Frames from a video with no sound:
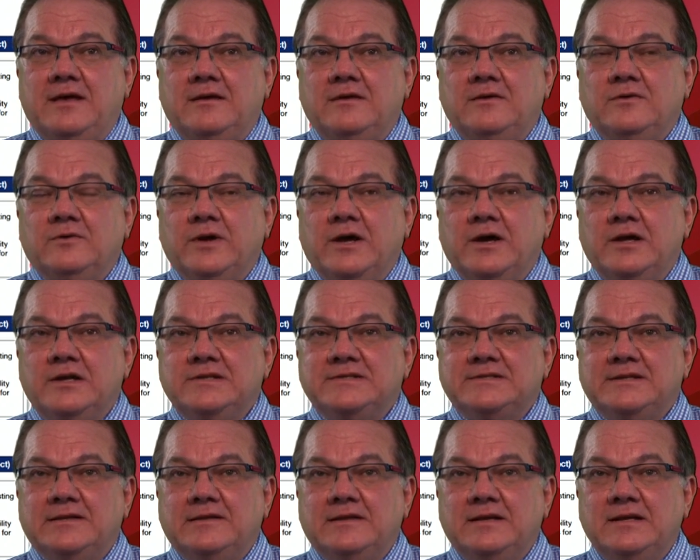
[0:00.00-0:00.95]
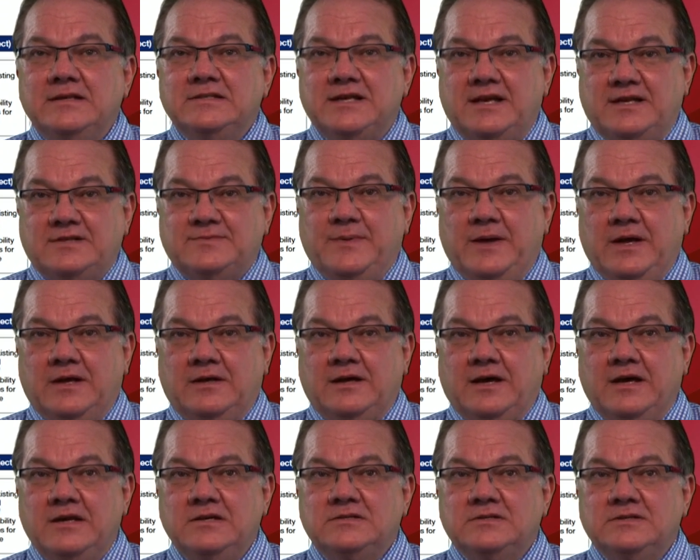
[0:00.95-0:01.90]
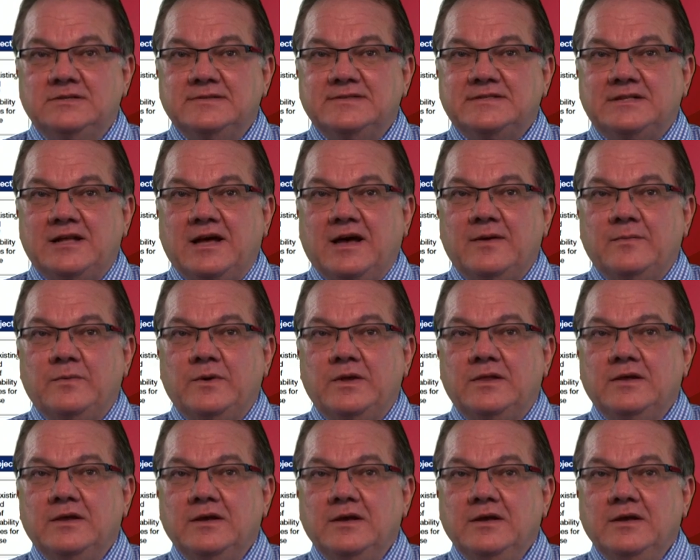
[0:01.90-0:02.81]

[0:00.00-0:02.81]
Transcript: You'll notice that these expectations start with,